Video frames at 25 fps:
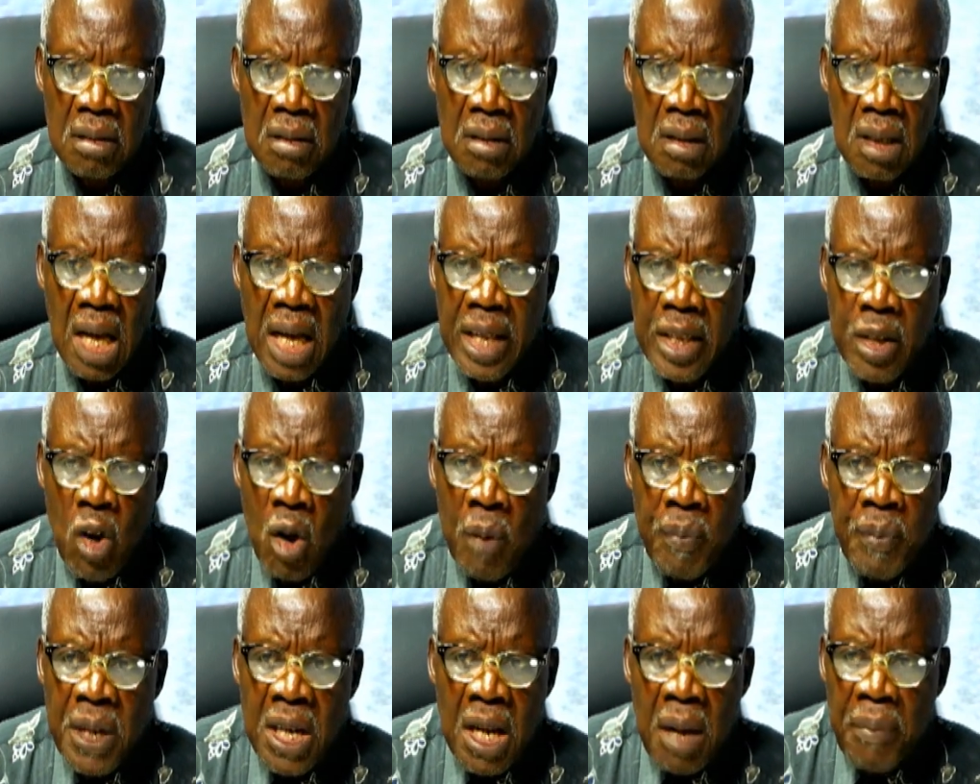anyo
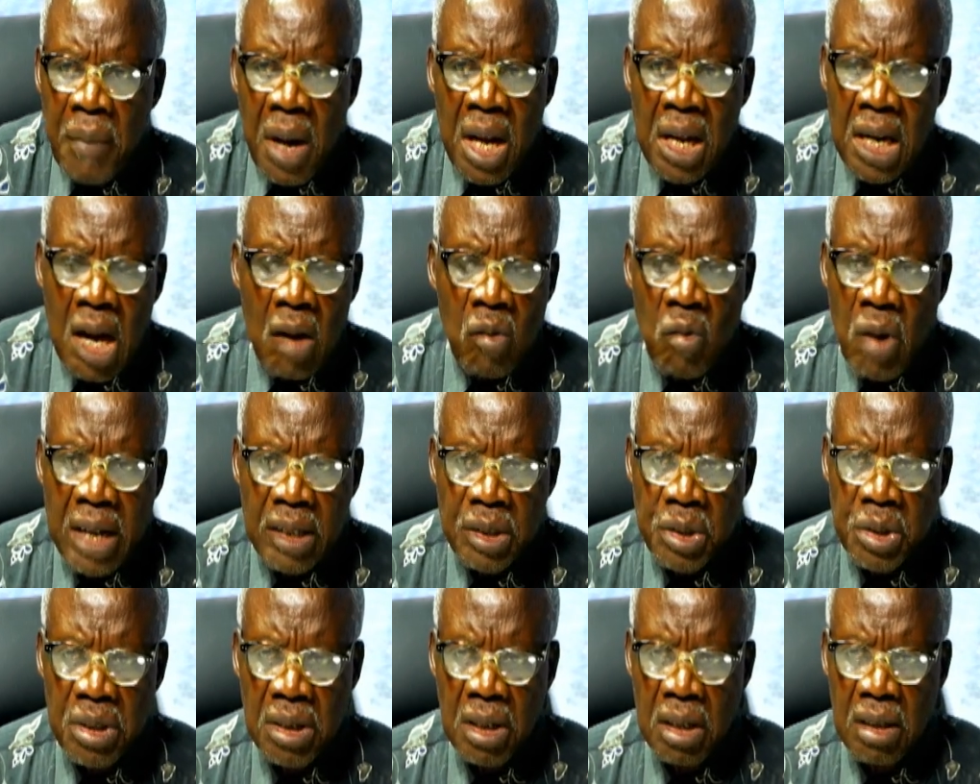obi na ma na
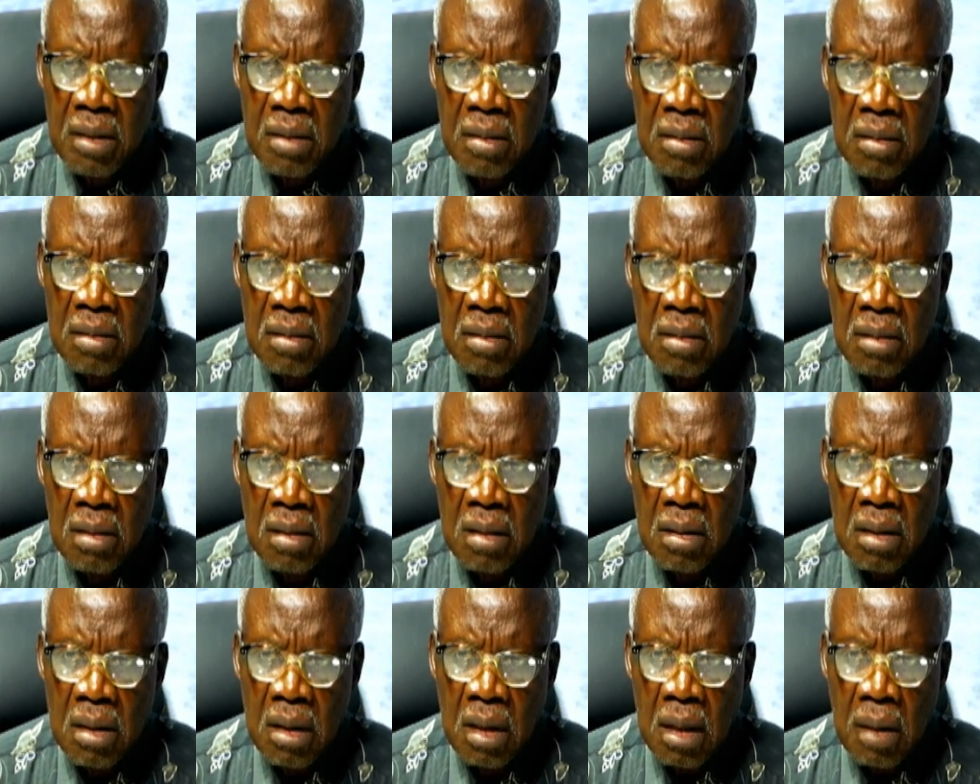kwankire
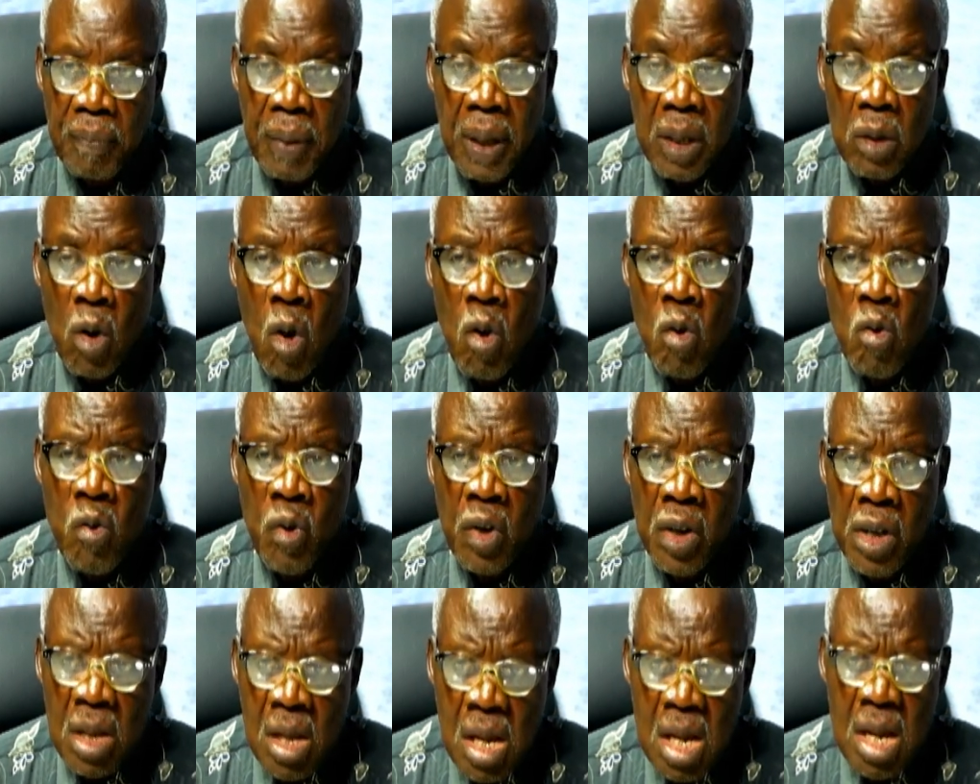but ohun
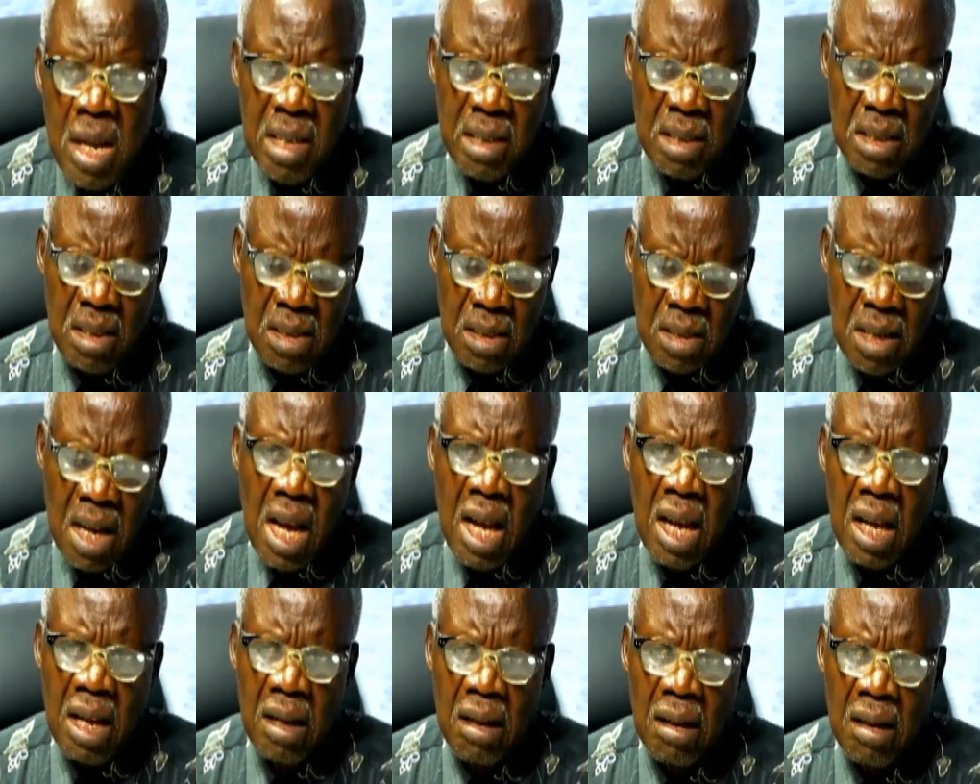ye
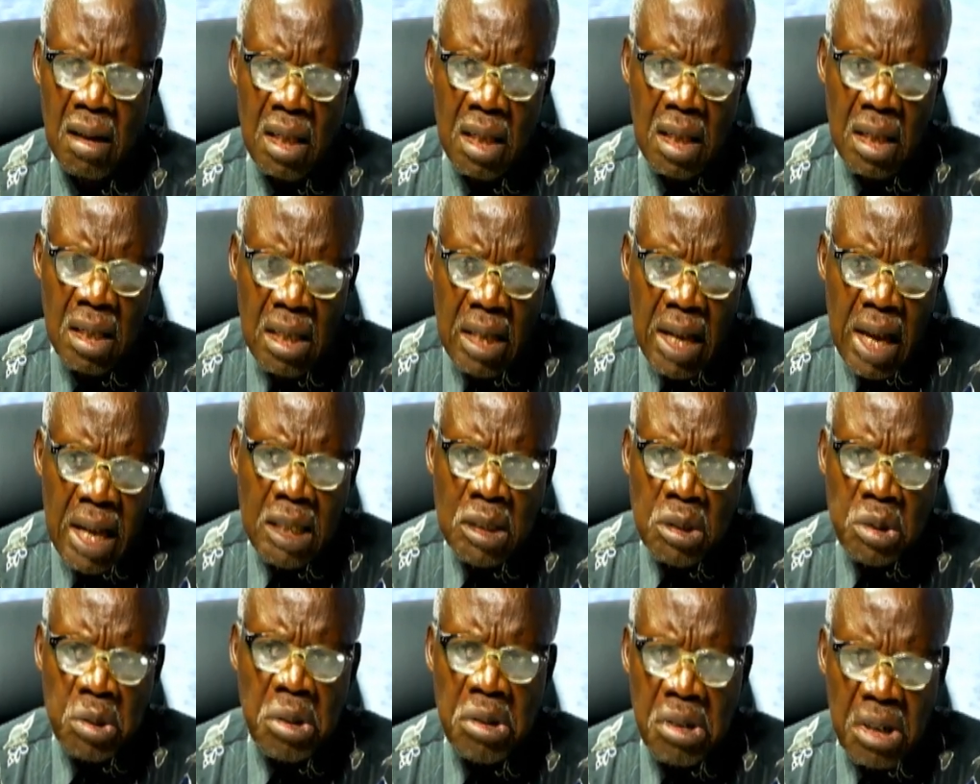se
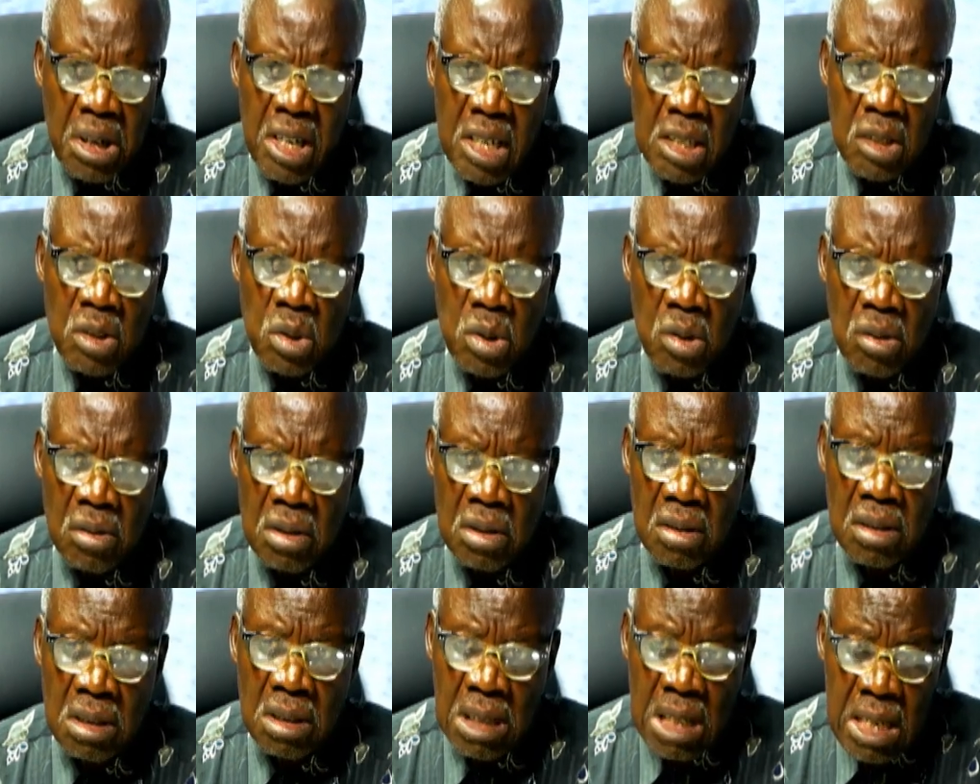yesu kristo
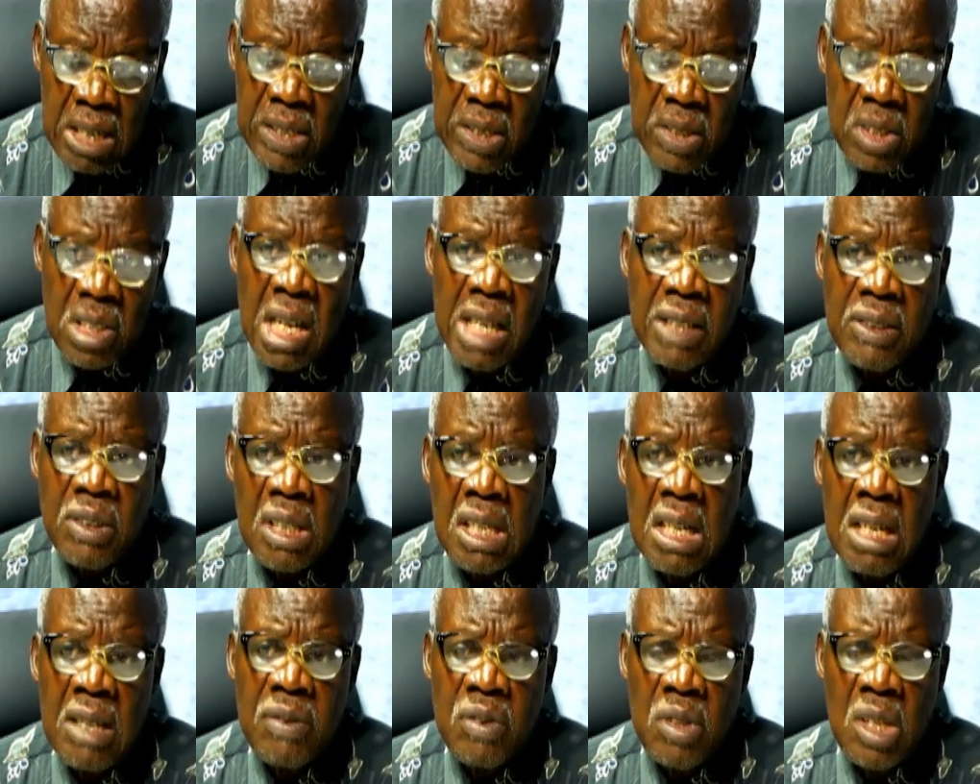Jesus
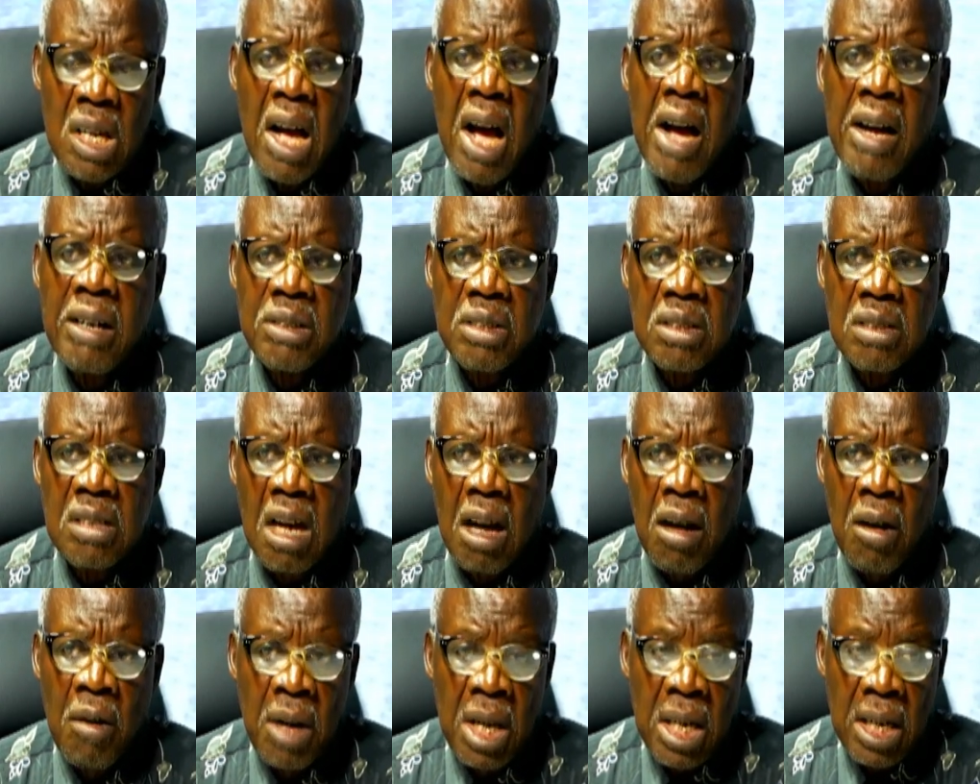is the
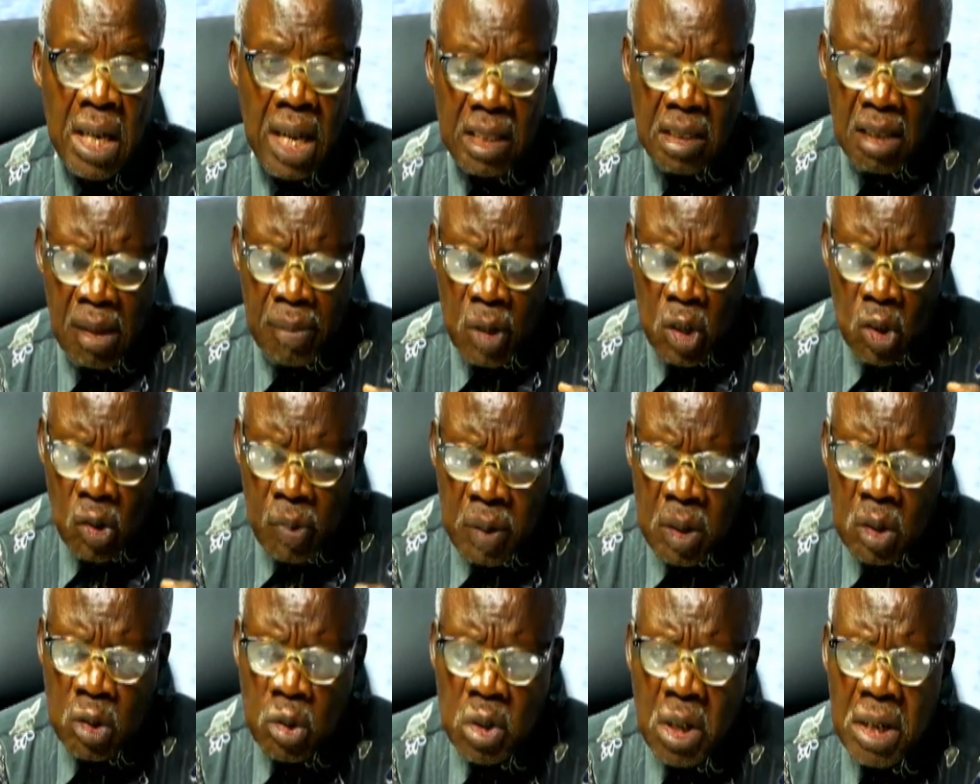answer na se
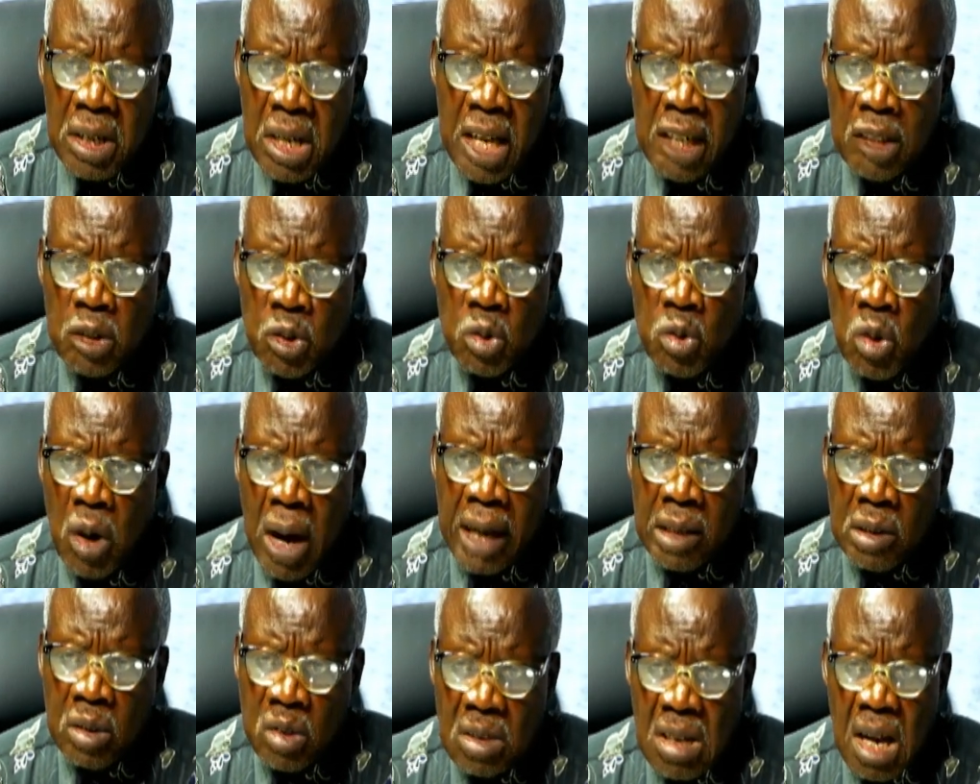metu so yesu
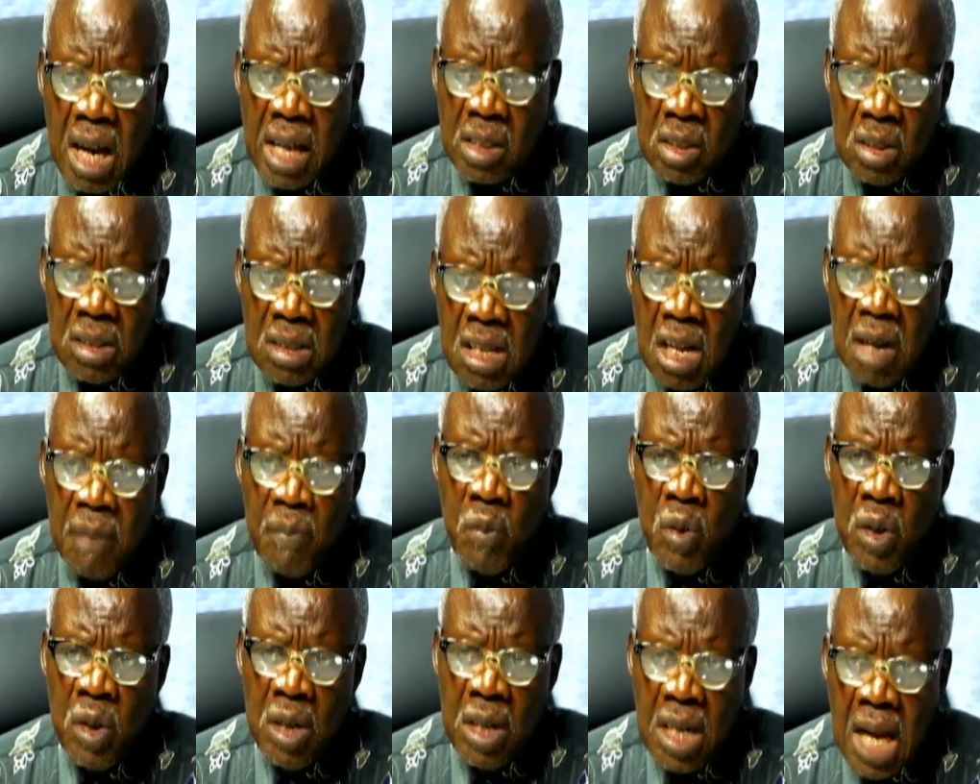atade
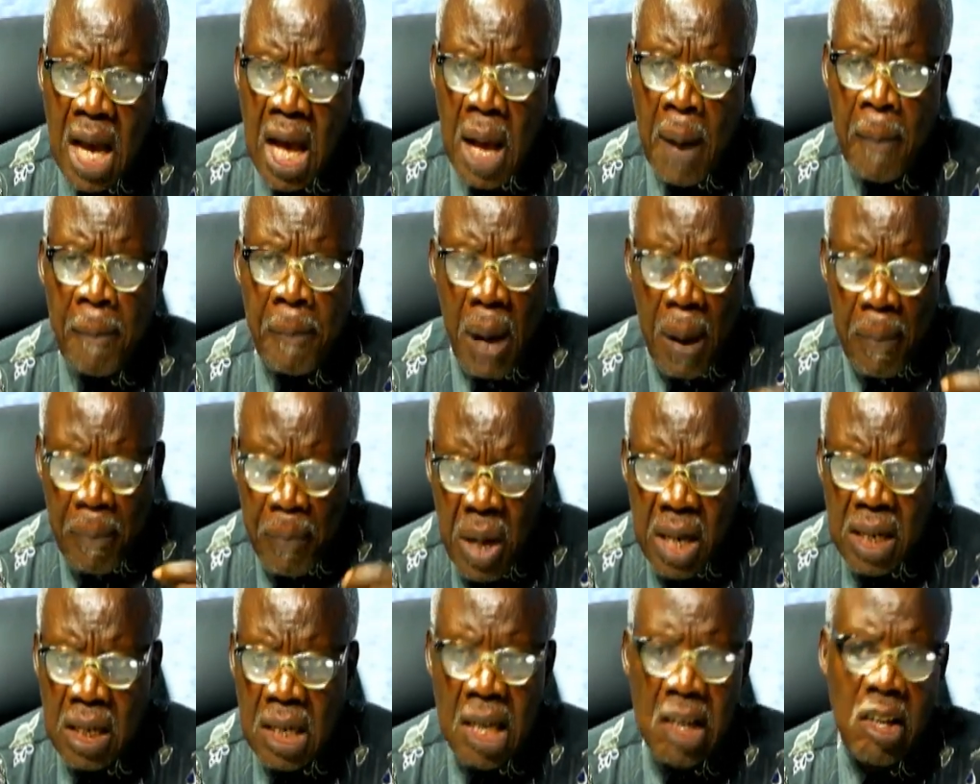mu na mama nie